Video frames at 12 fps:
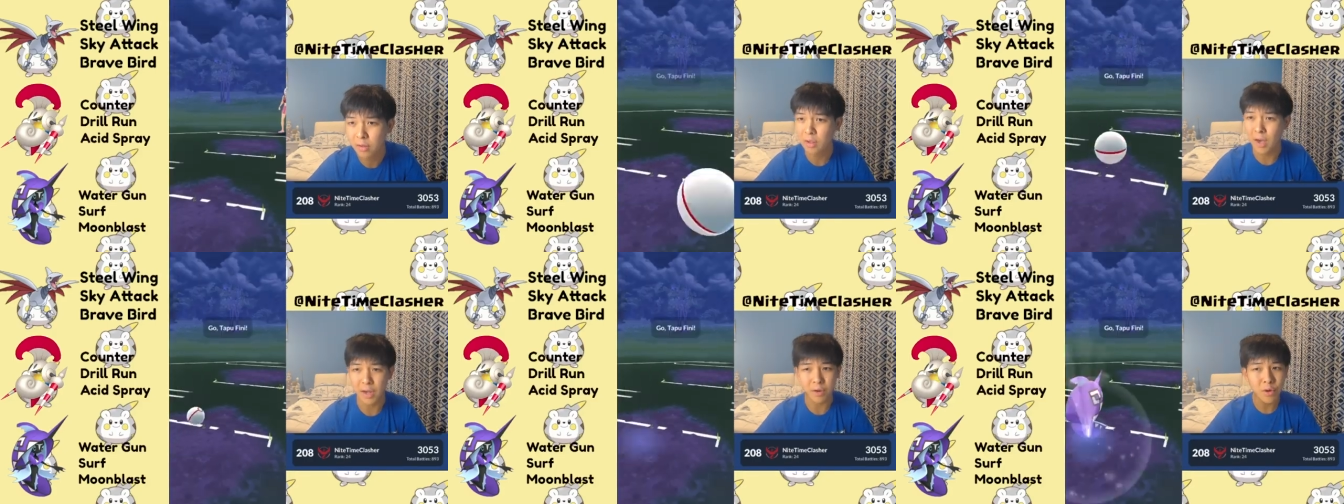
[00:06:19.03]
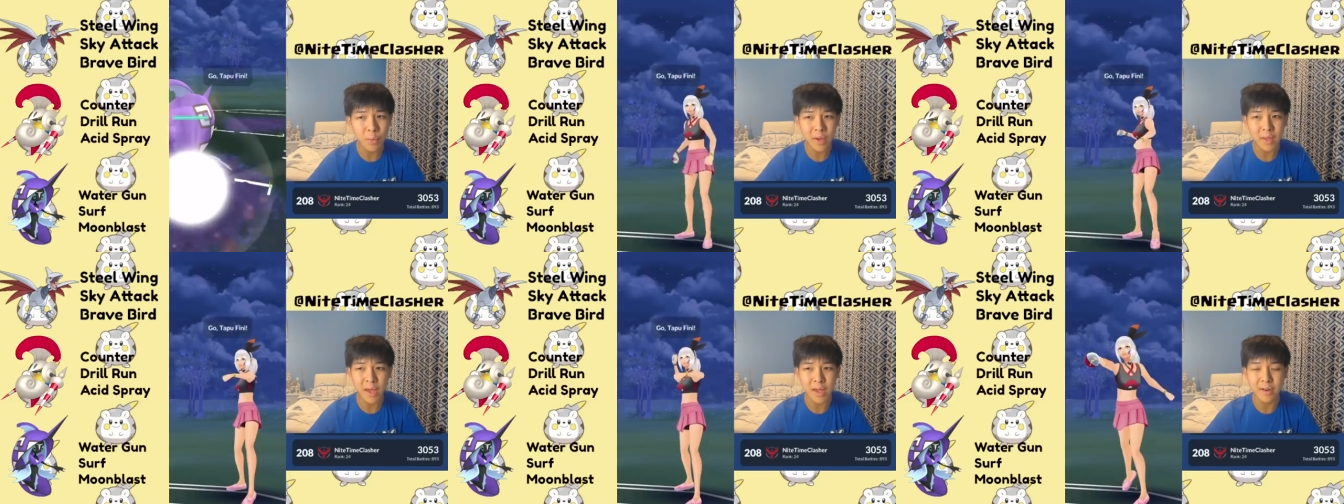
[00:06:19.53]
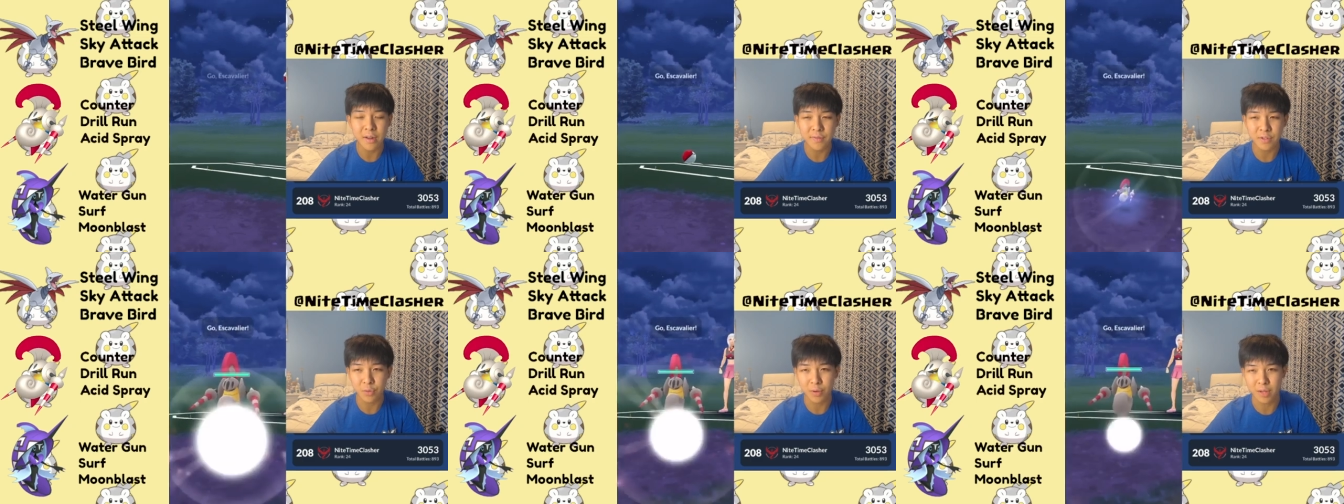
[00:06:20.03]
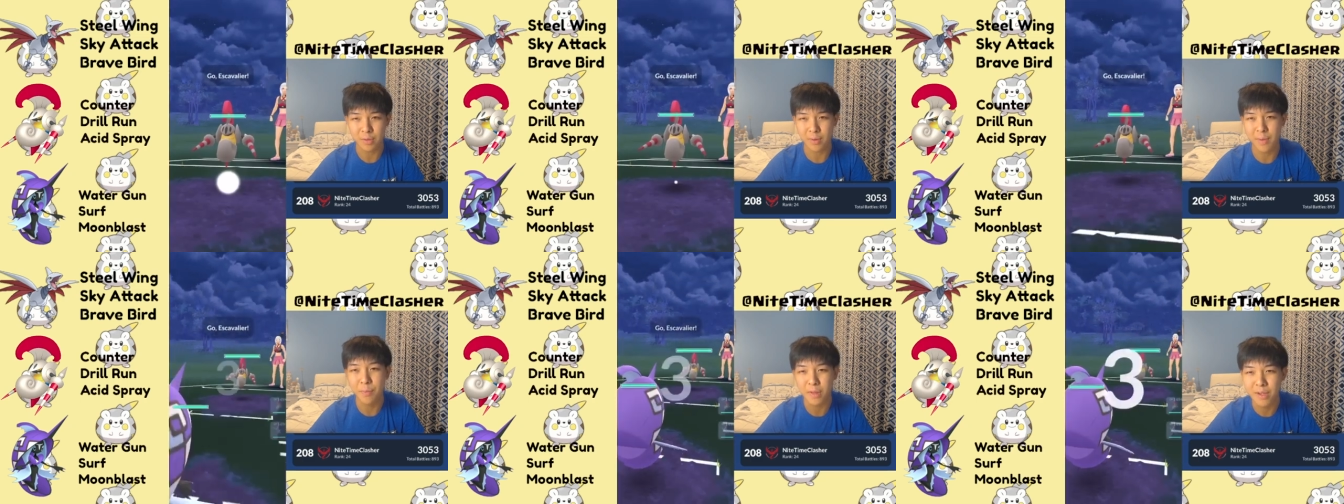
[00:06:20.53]
I don't know why that ended off so quickly, but
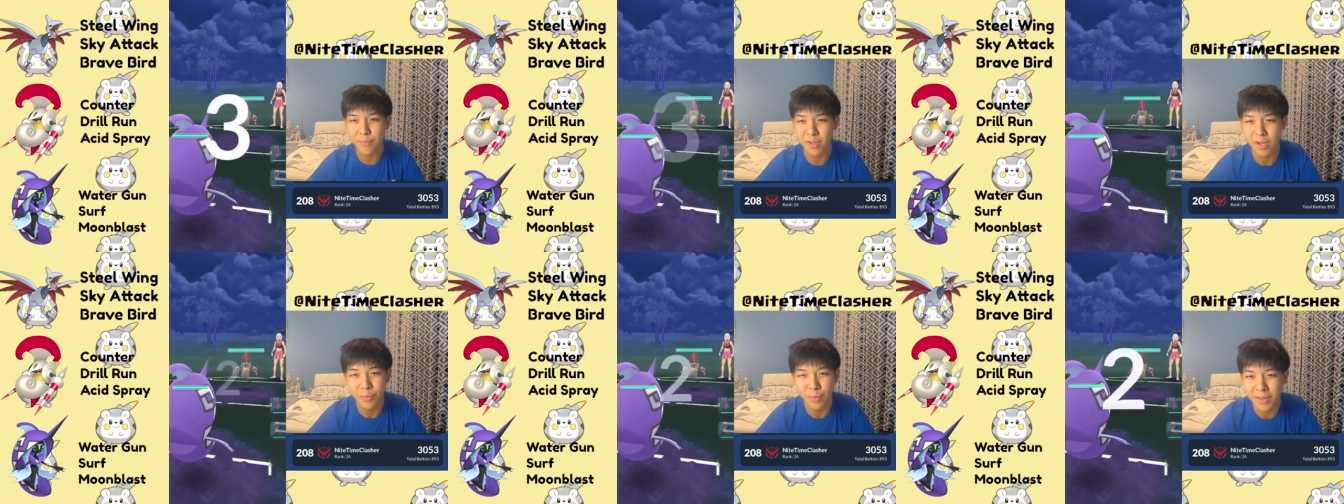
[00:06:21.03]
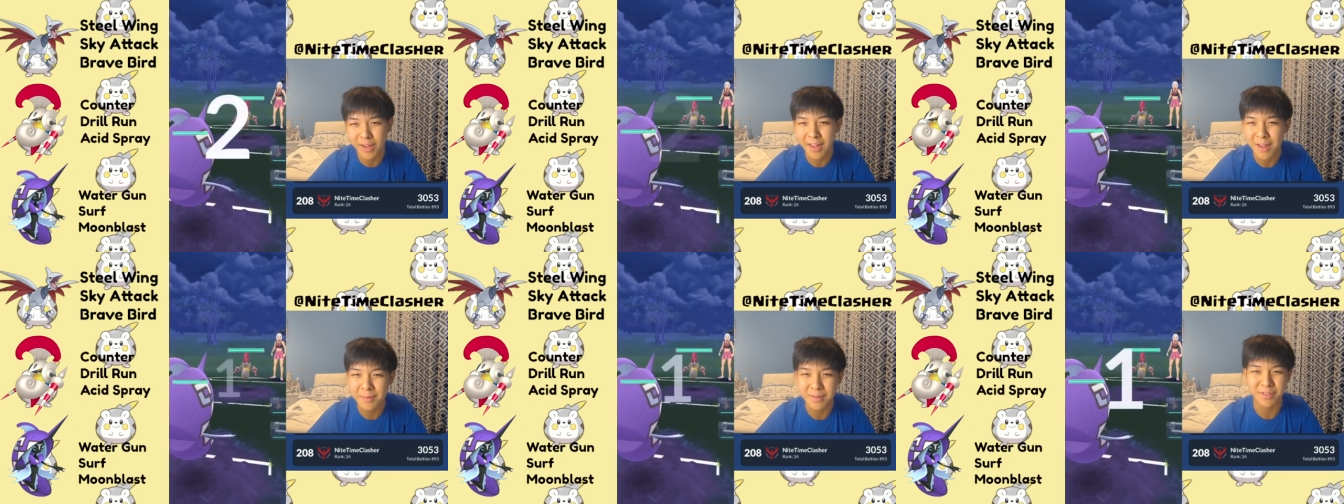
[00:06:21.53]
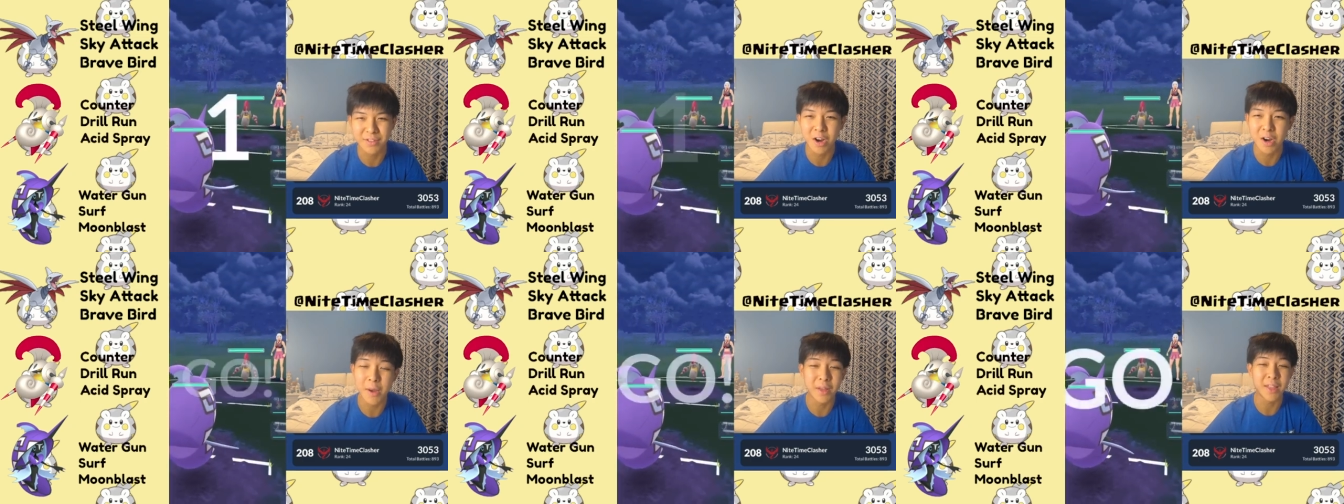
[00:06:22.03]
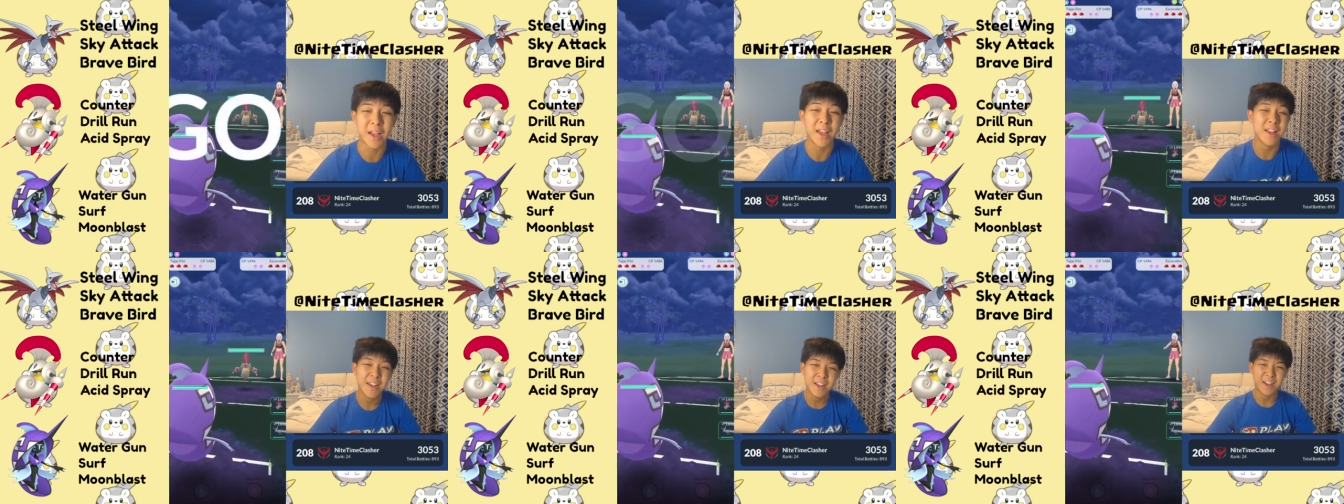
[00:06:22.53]
I believe we did win that game, so sorry about that.